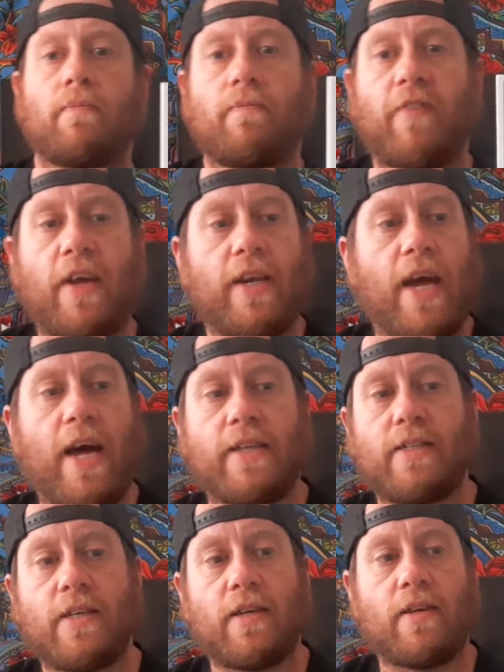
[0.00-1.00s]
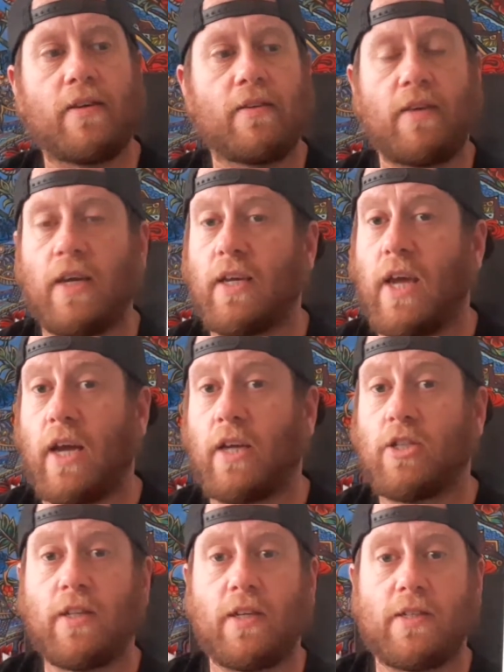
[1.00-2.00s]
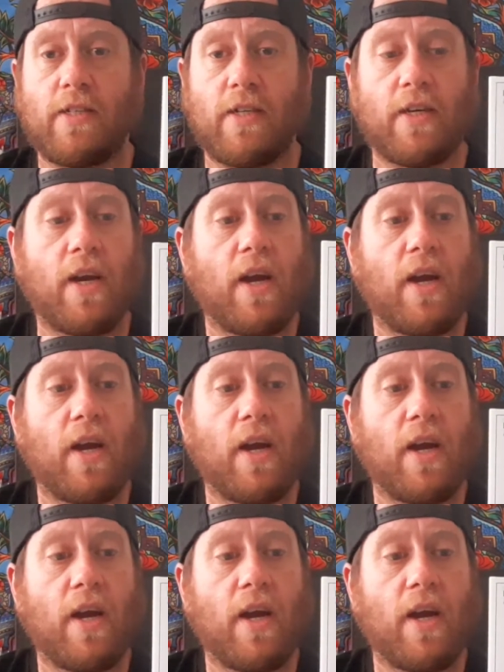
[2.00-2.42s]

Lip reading: fantastic, engaging listen.